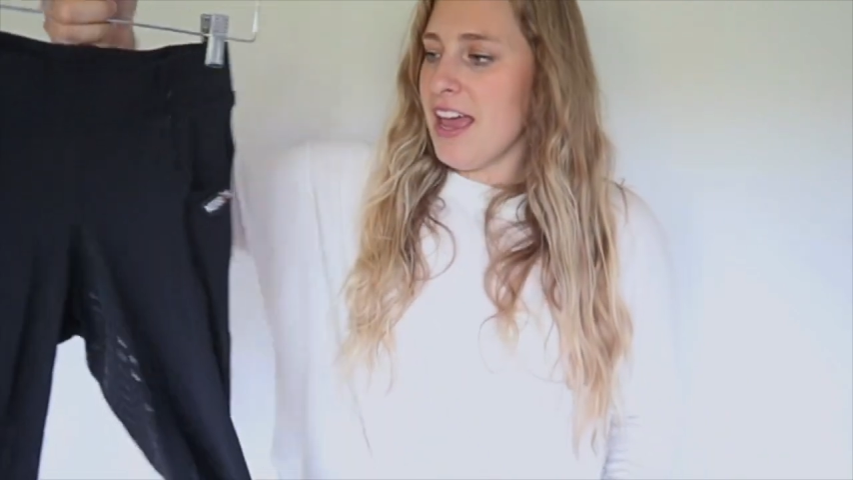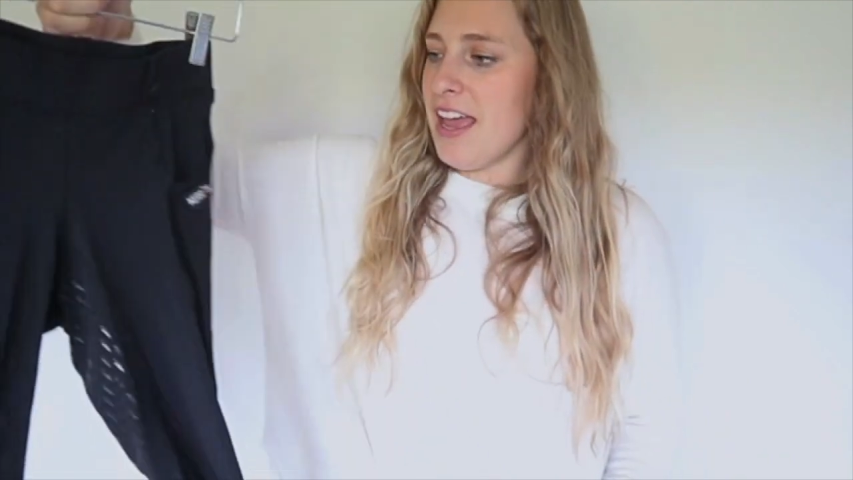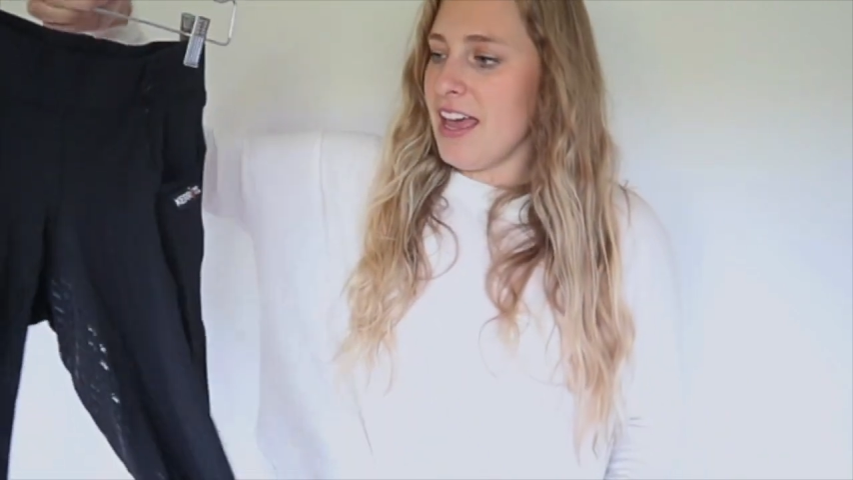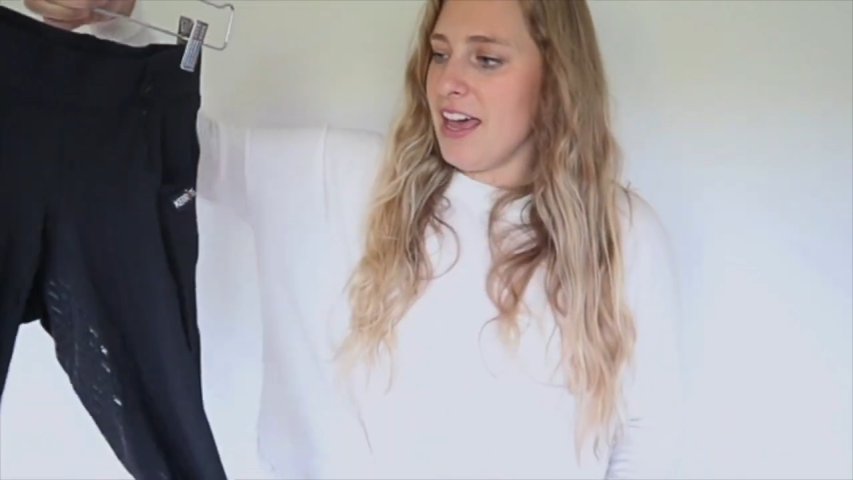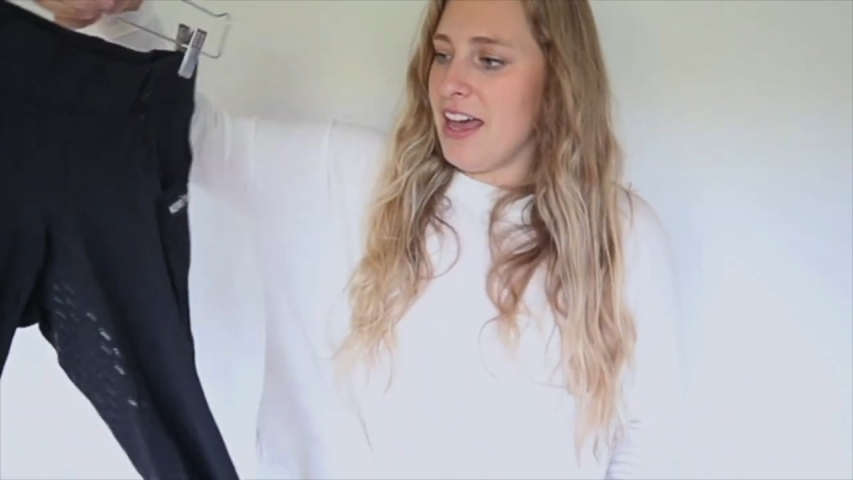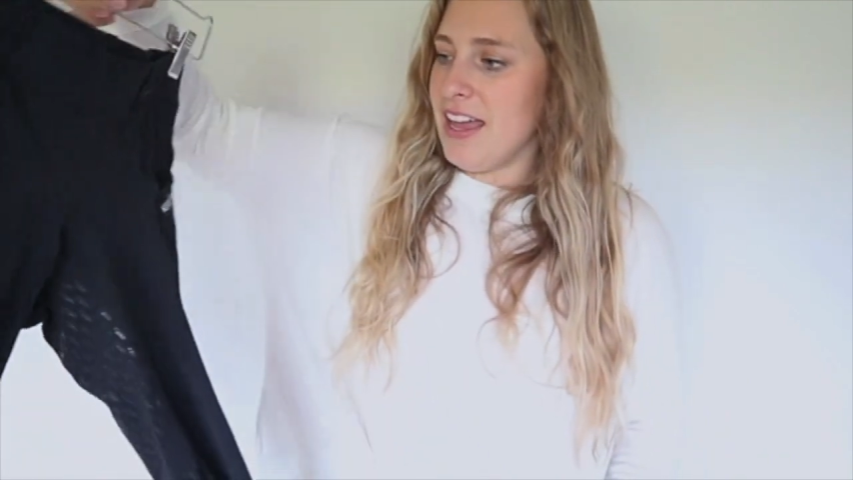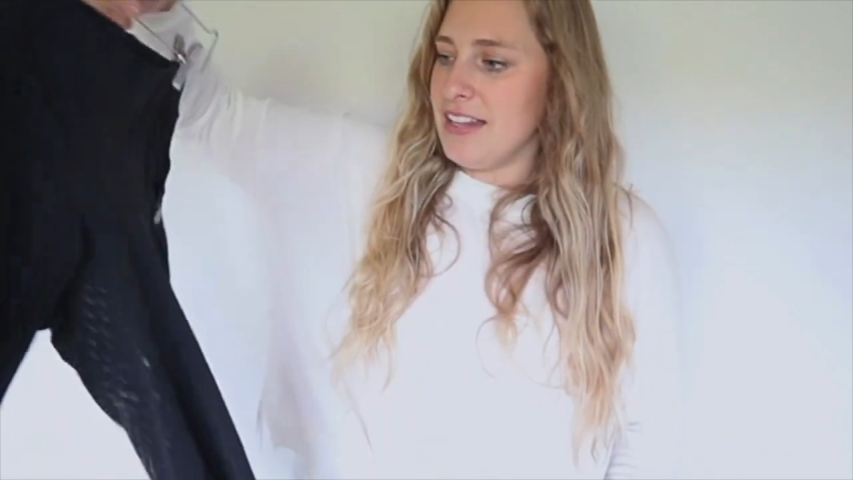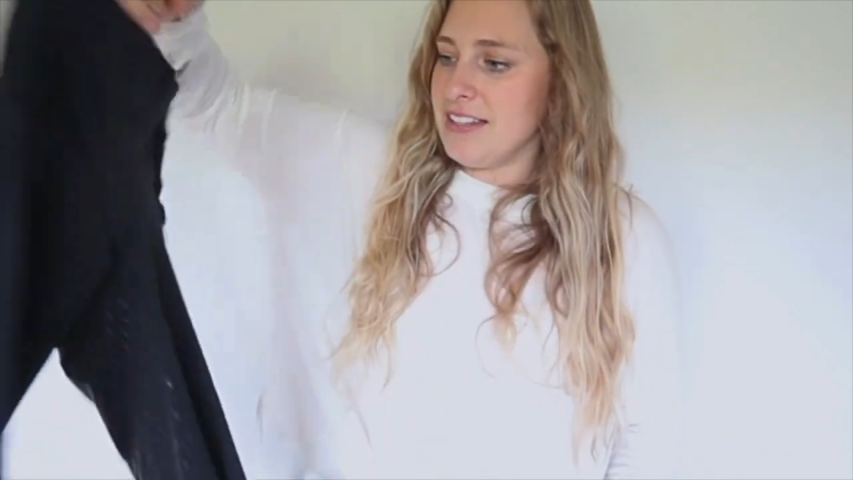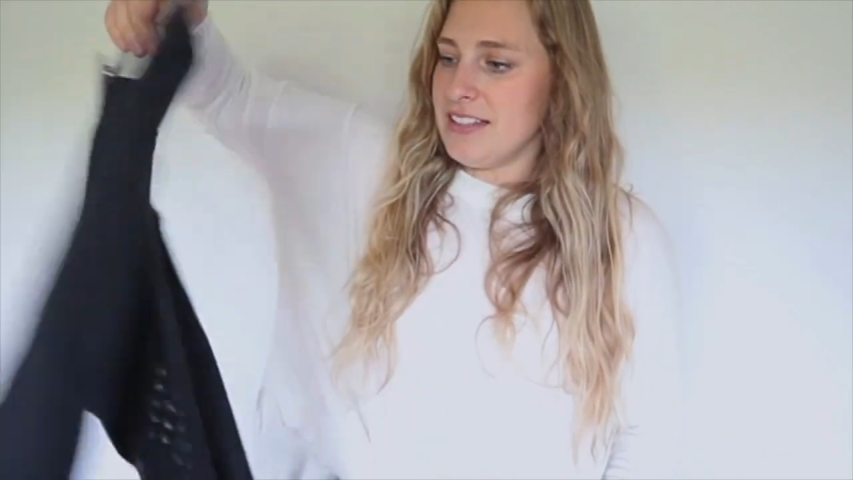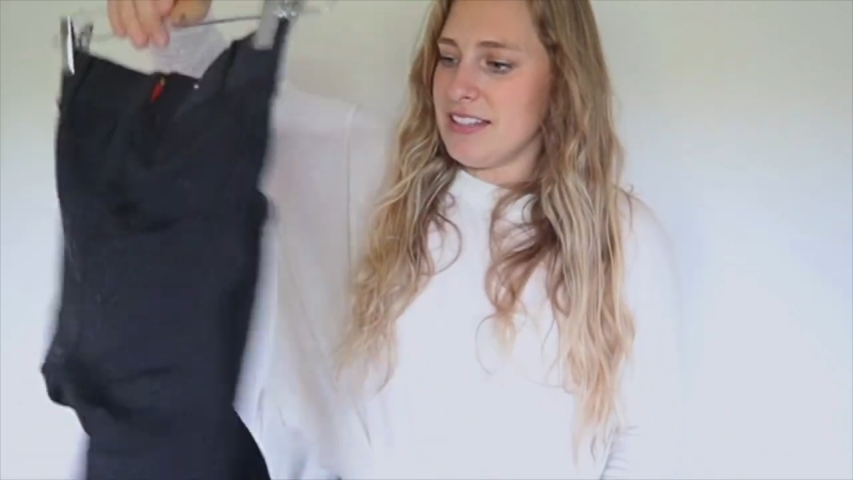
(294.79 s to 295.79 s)

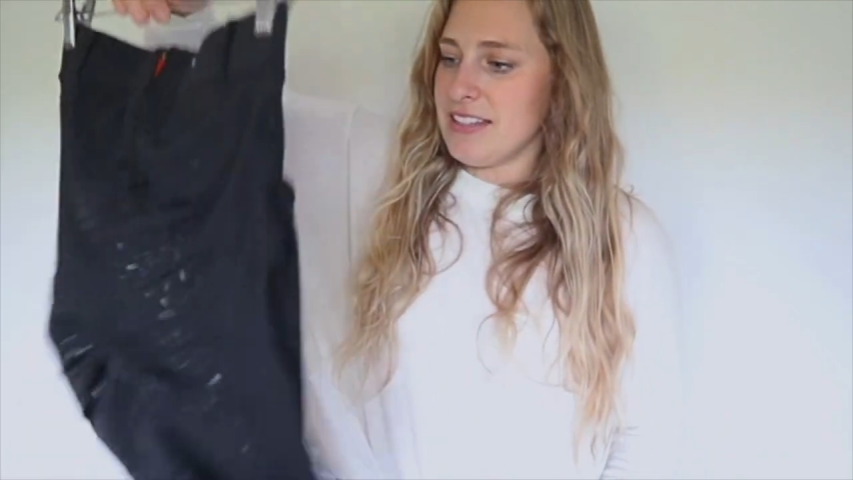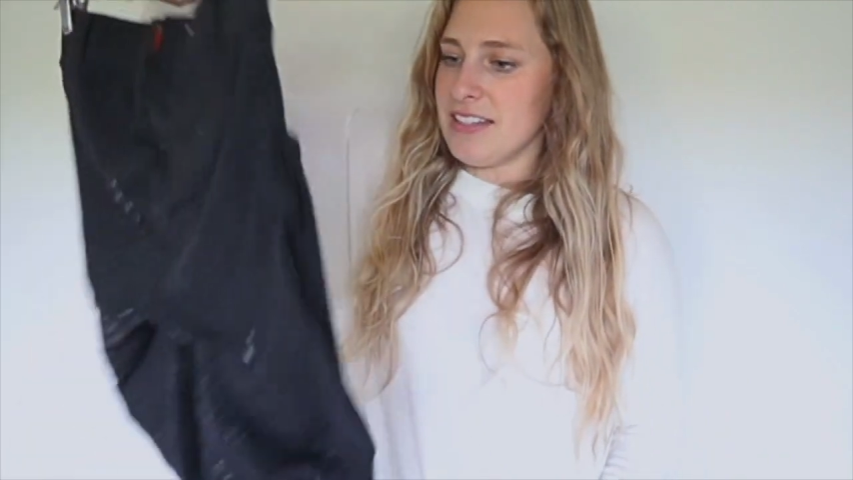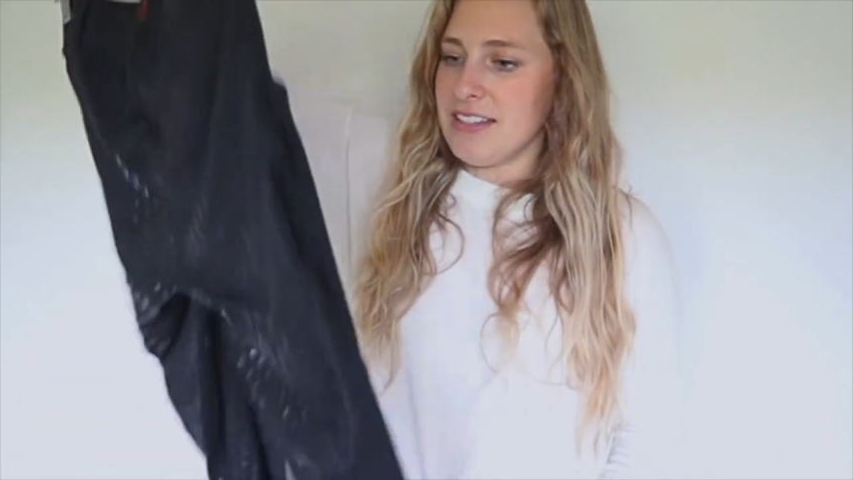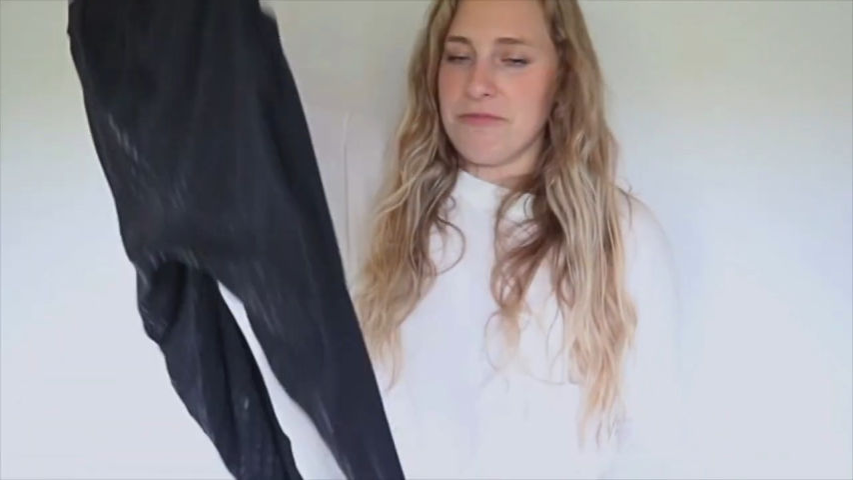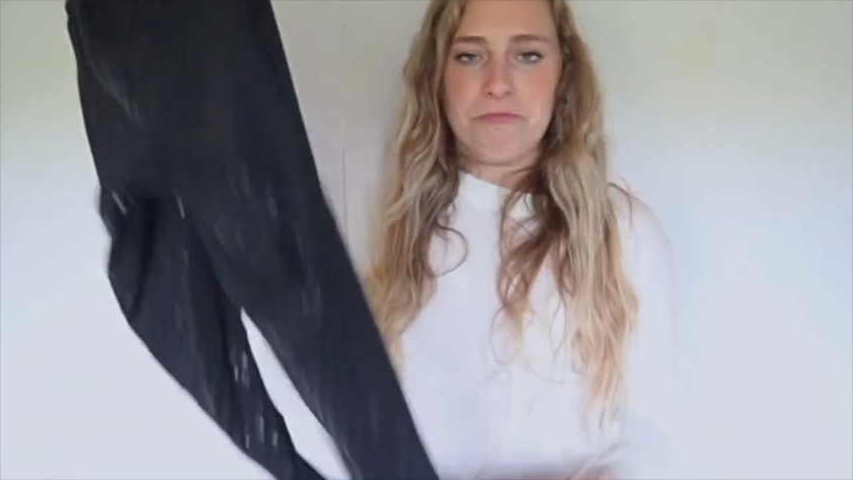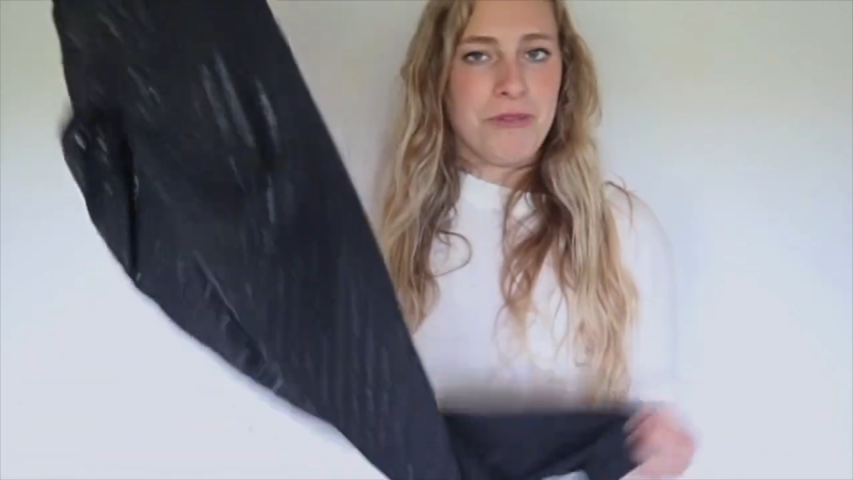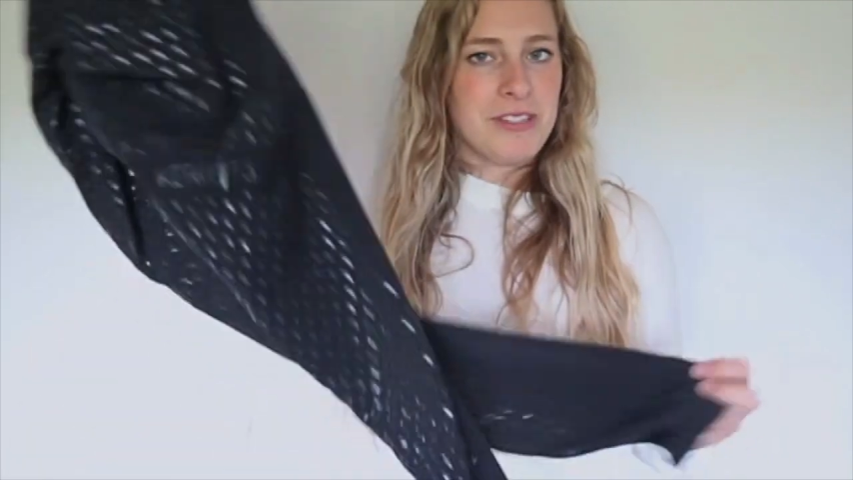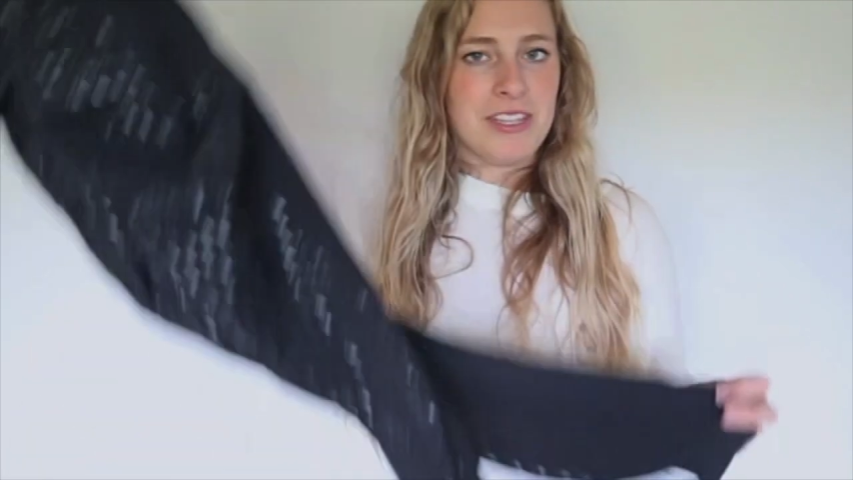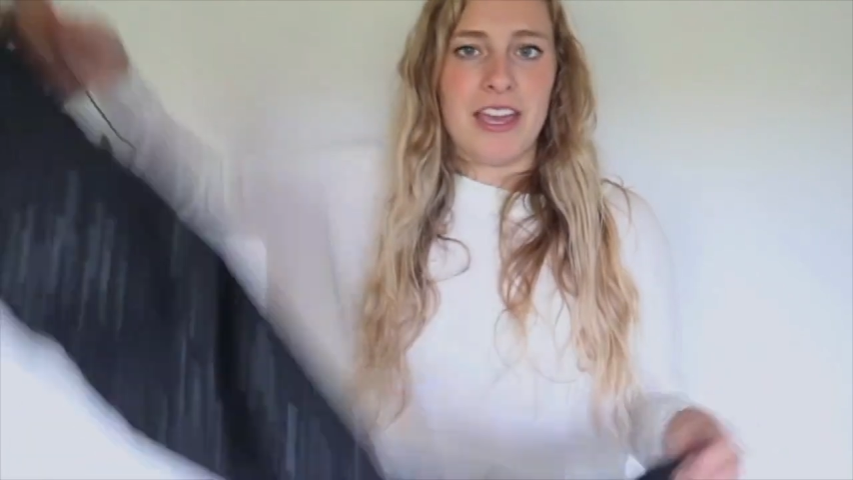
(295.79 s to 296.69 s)
And once